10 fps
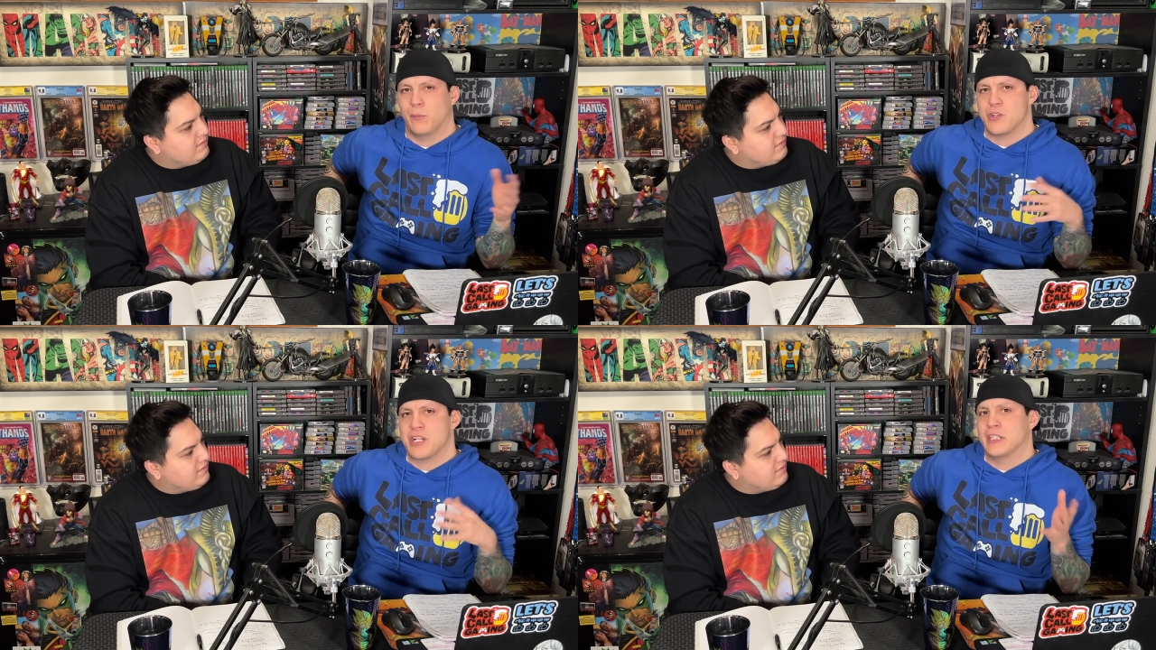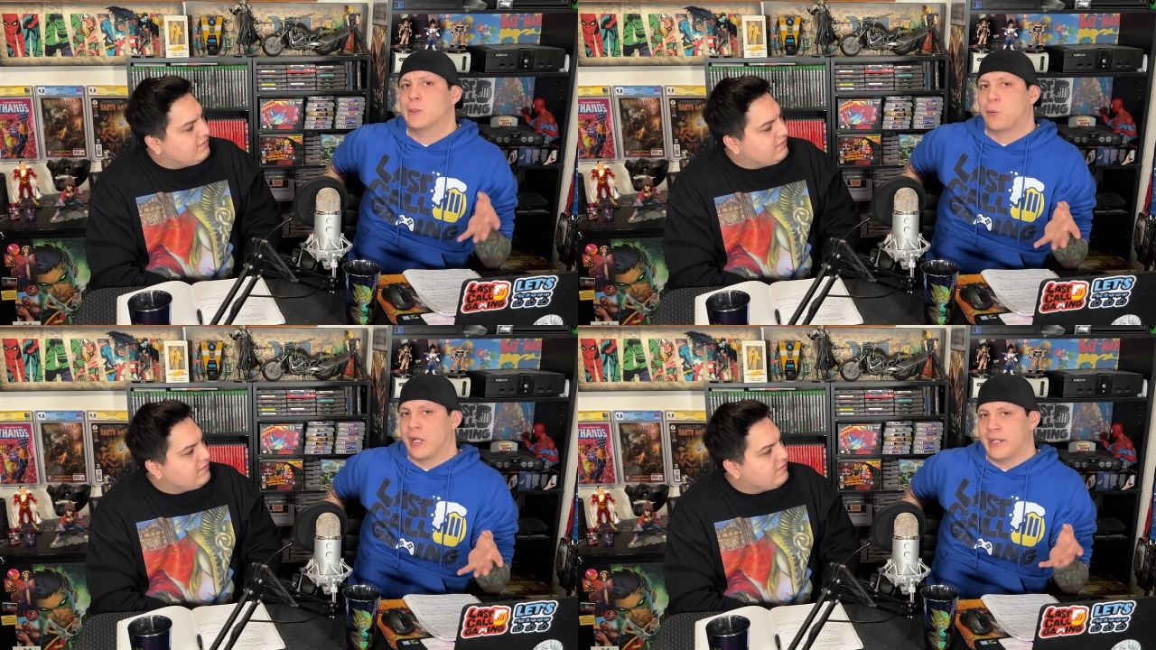Speaker 1: Which at this
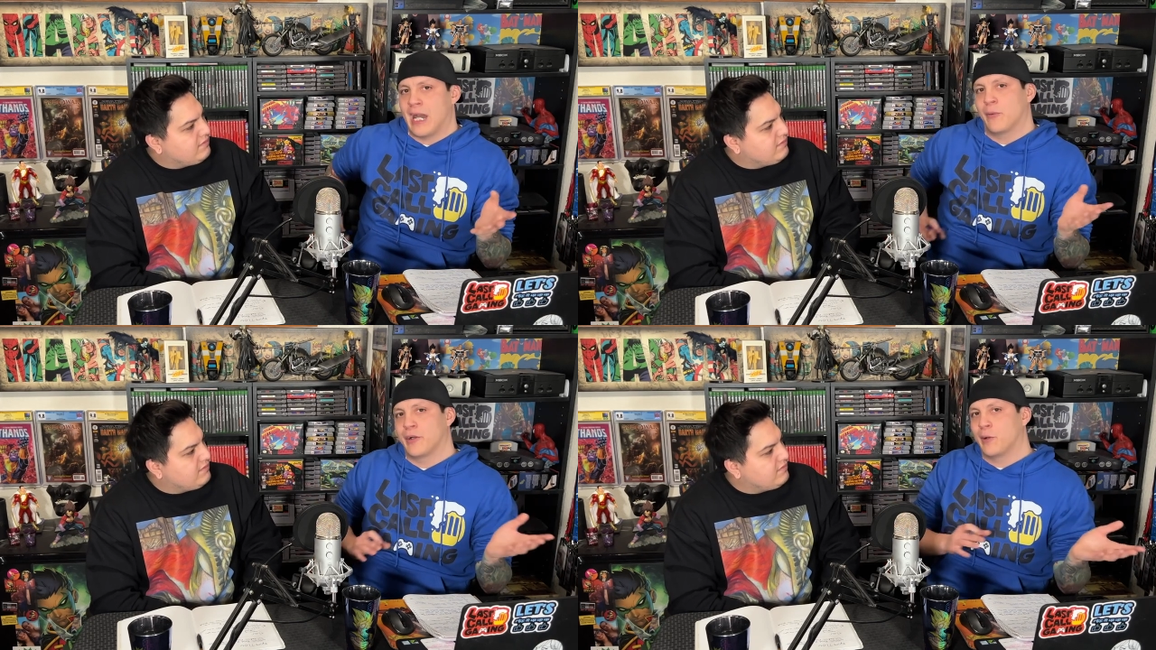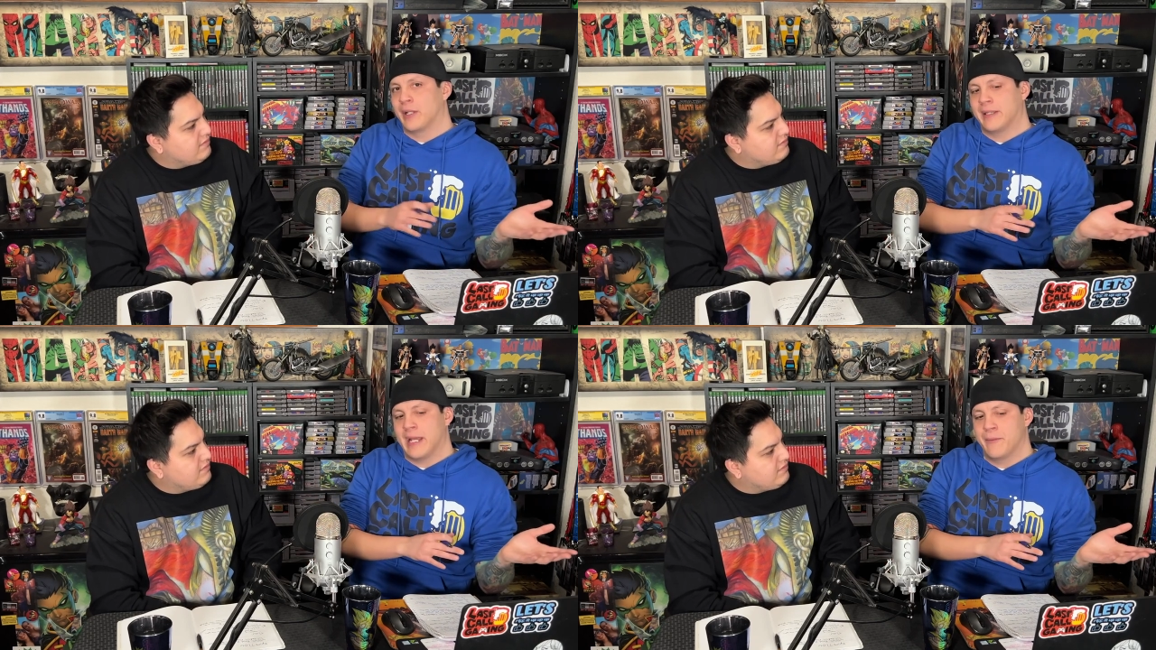point now we're
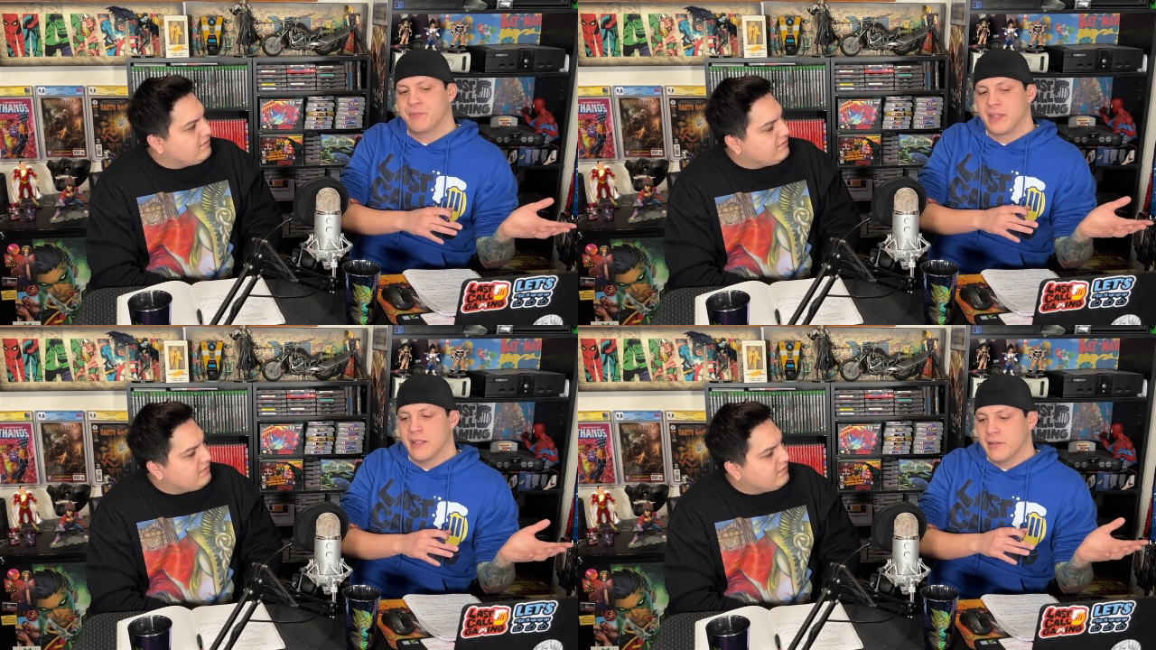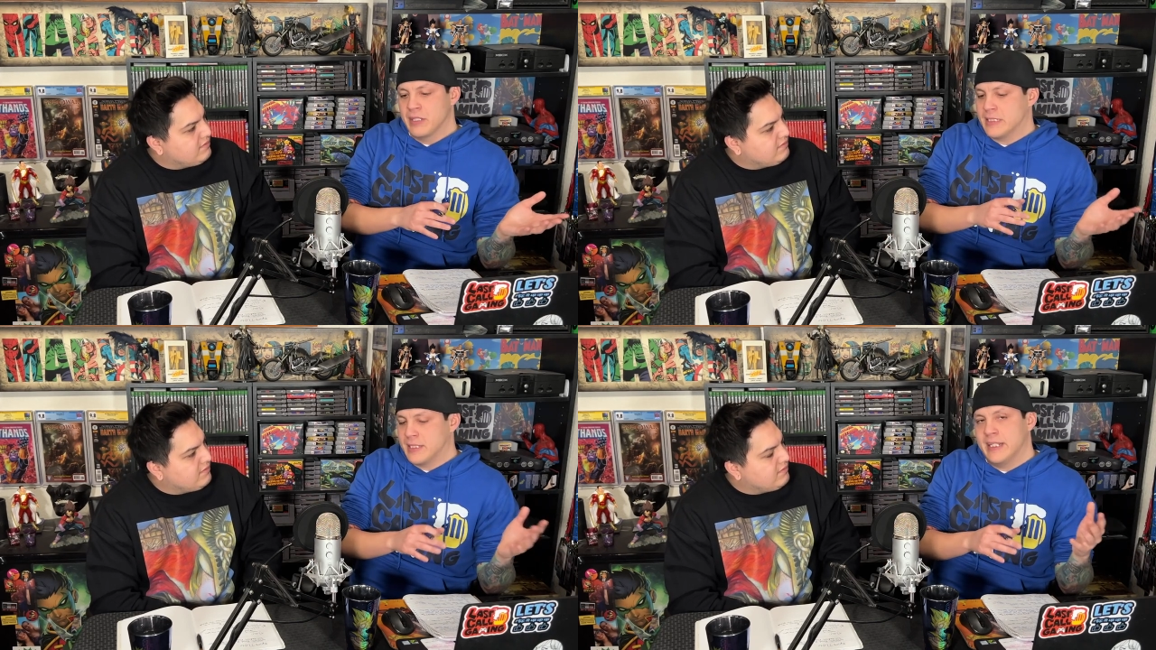knowing that
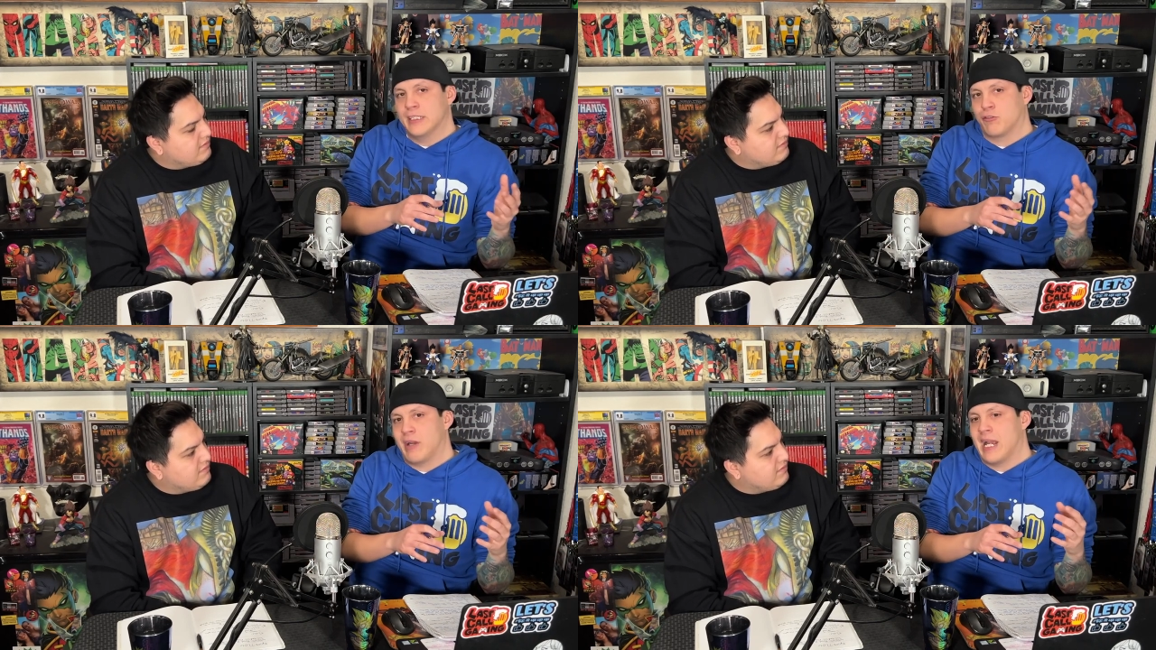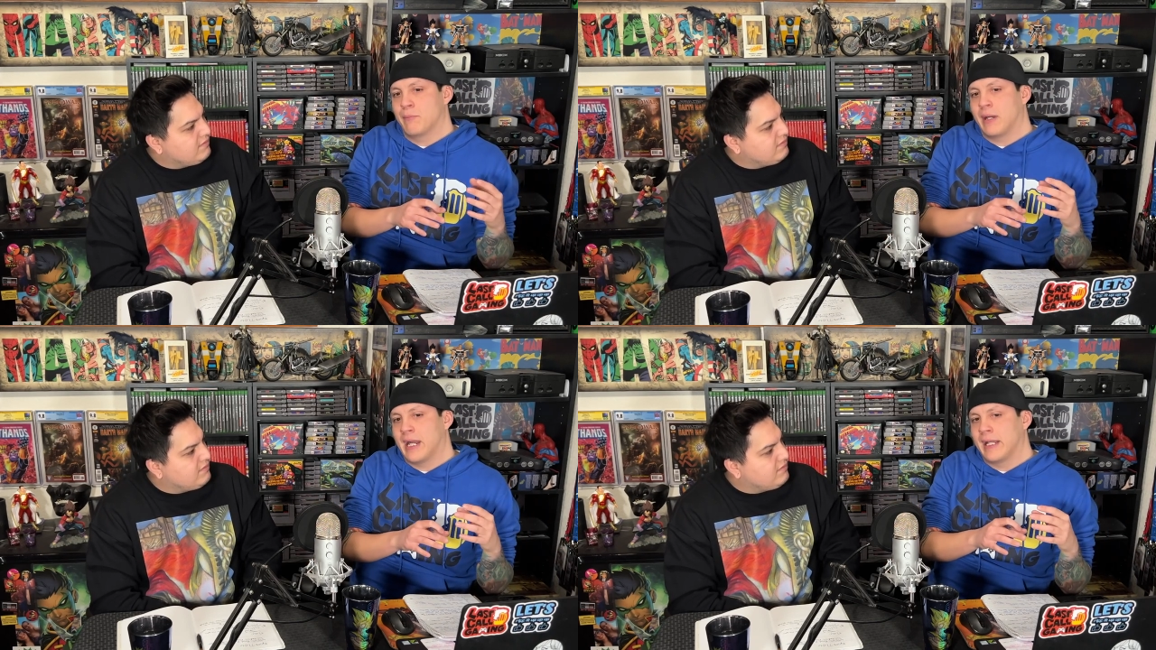this city's ran
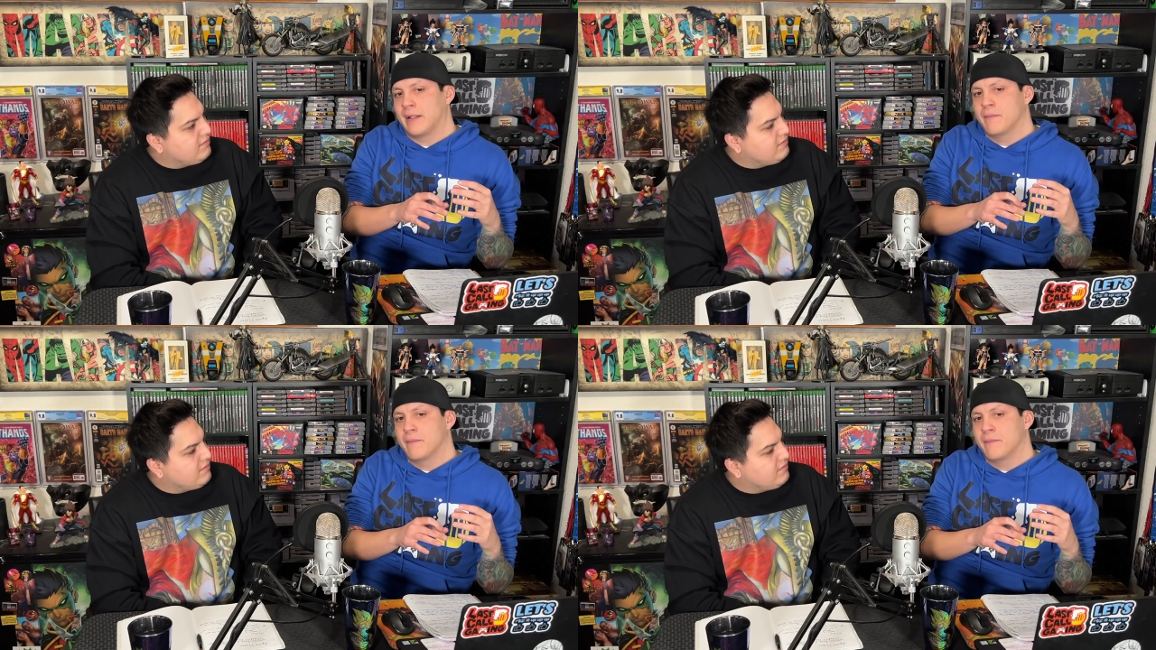by